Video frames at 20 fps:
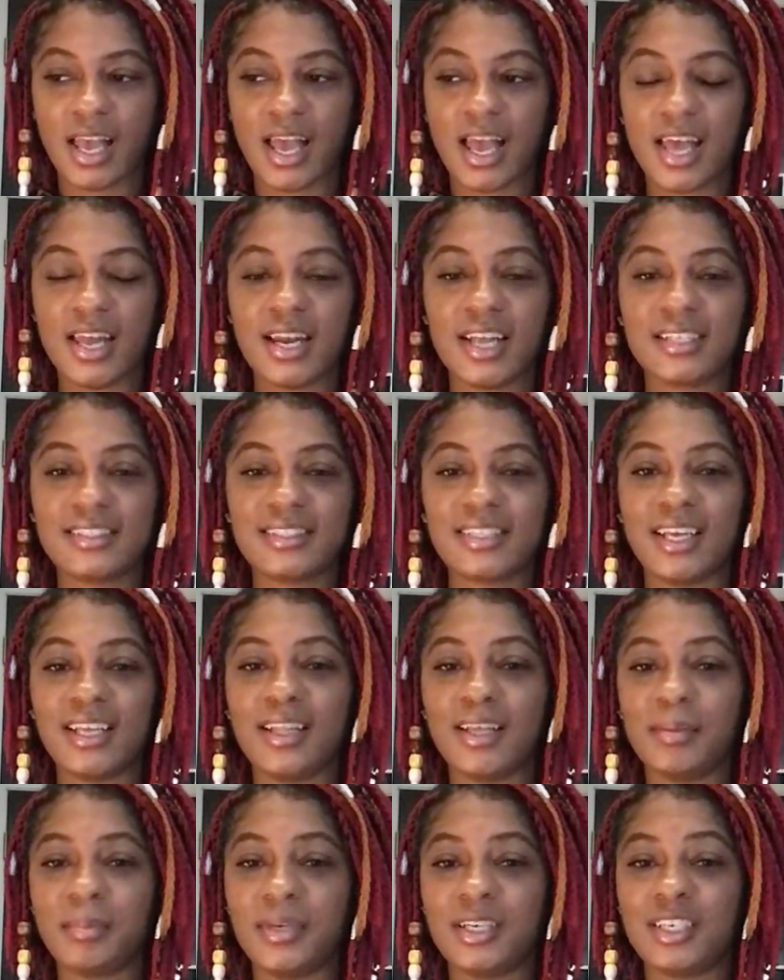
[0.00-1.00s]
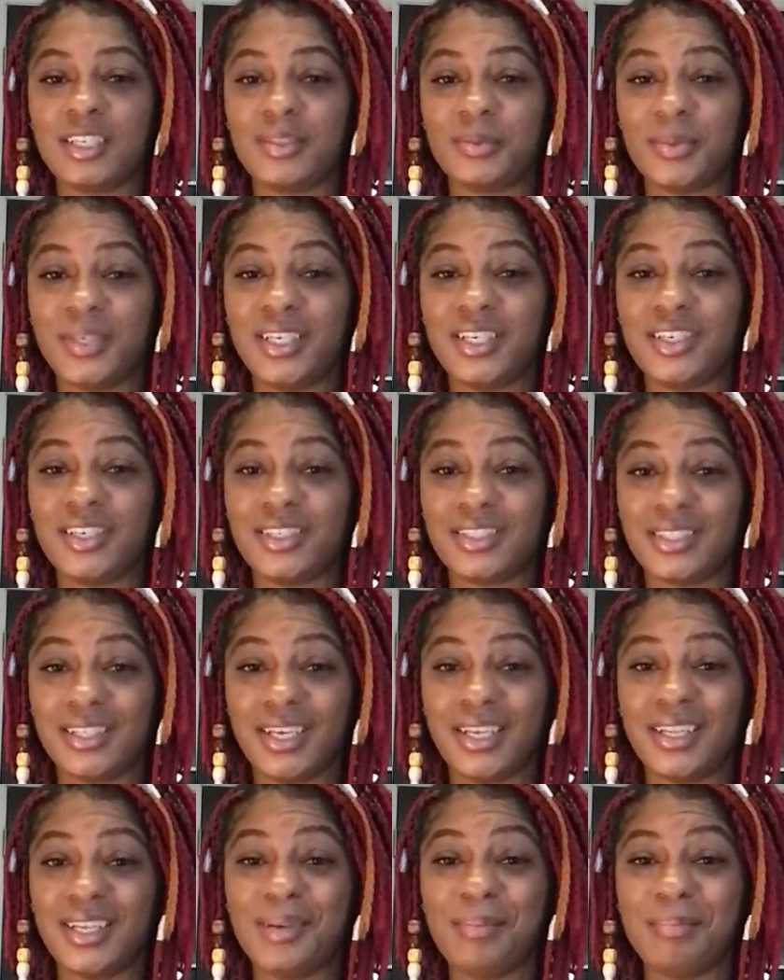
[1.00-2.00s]
And I say that because we
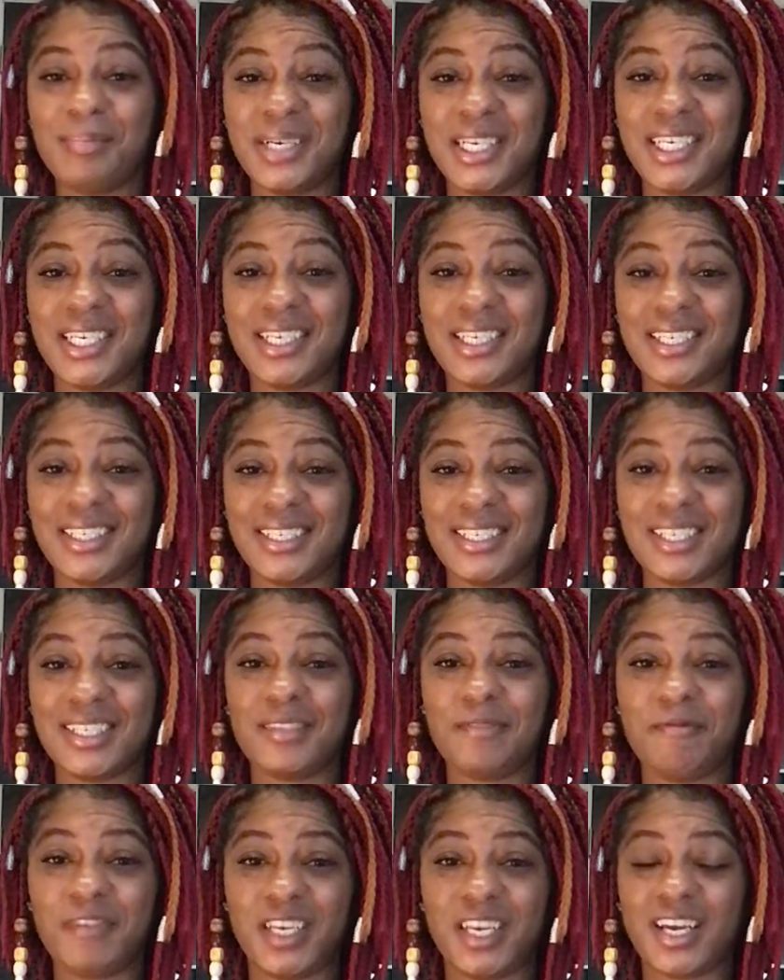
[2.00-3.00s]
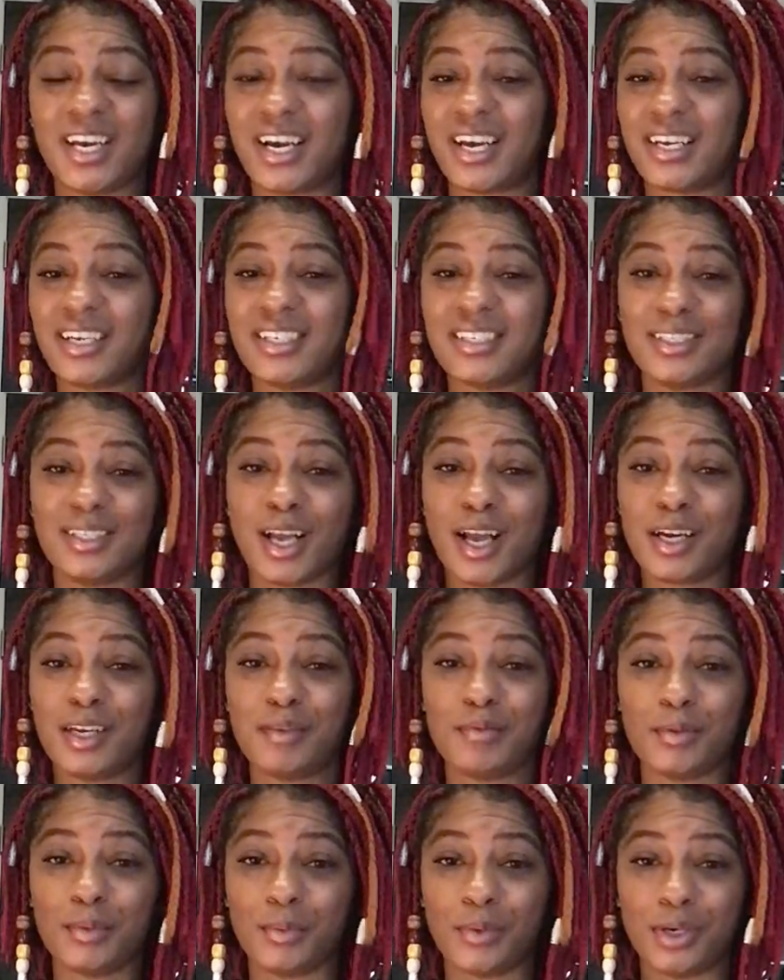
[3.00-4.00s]
understand that money is fiat, it's not
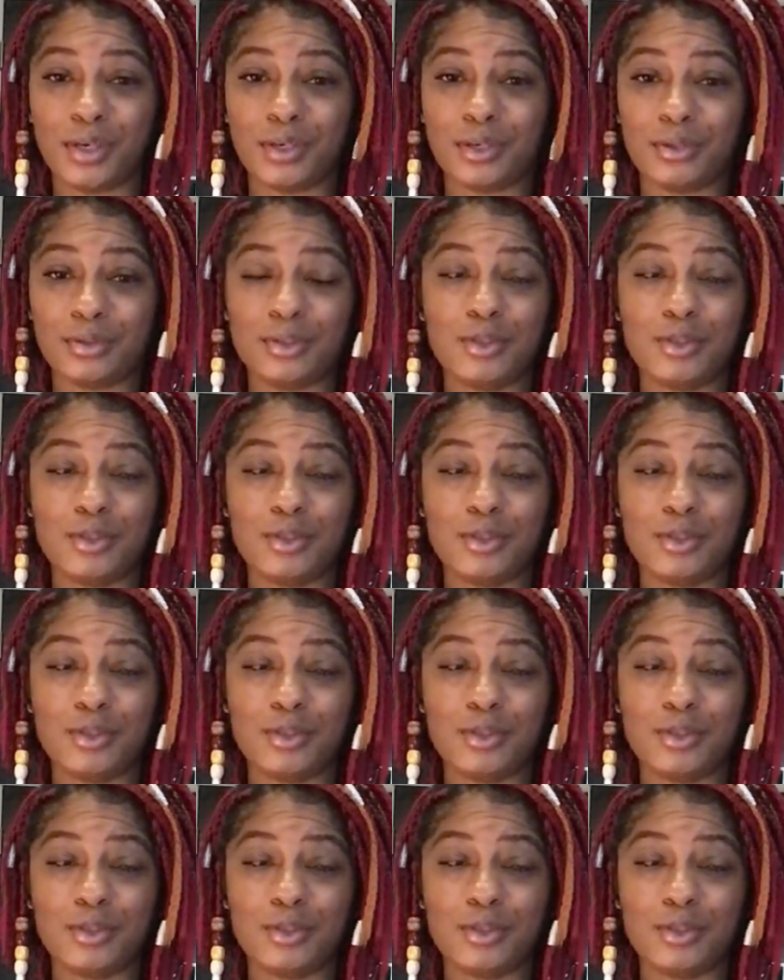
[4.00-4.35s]
even real.